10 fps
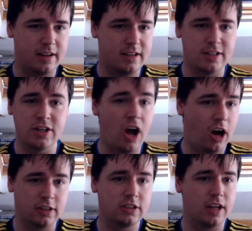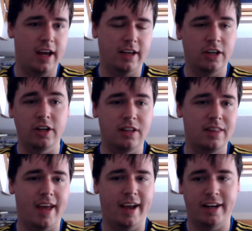not a good
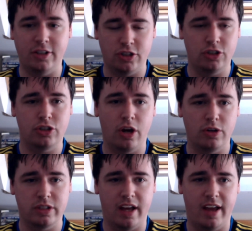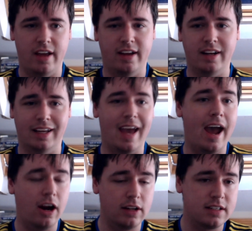thing, and it just shows a kind of
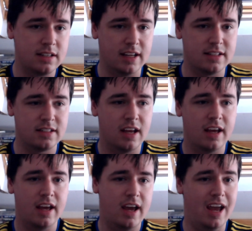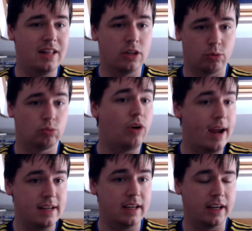carelessness in the
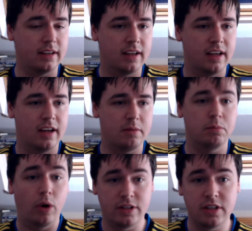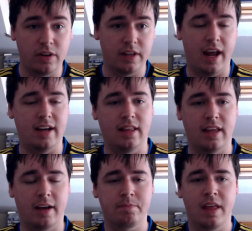writing more so than anything.